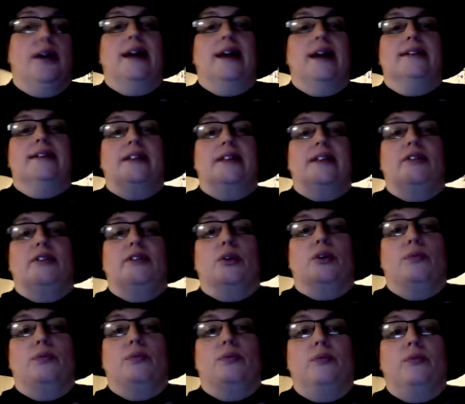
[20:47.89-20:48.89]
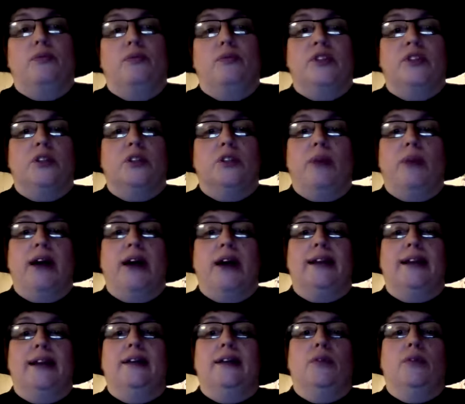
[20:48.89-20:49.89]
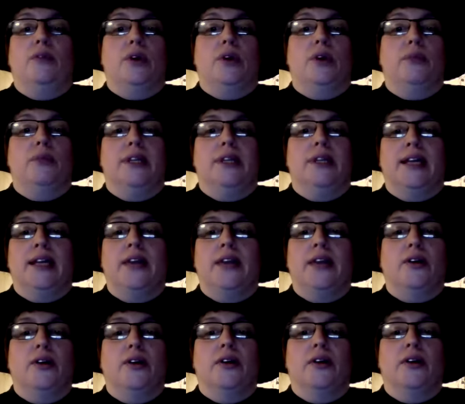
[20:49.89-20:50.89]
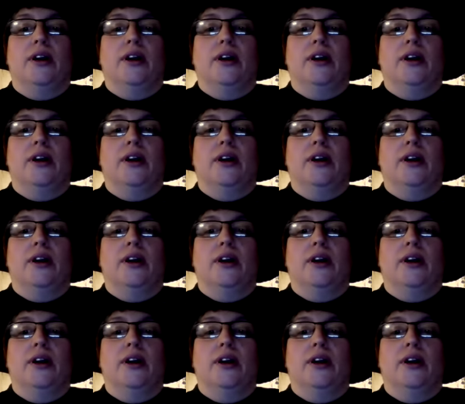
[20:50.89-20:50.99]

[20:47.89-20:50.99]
I'd have saved her physical body. We could have been together.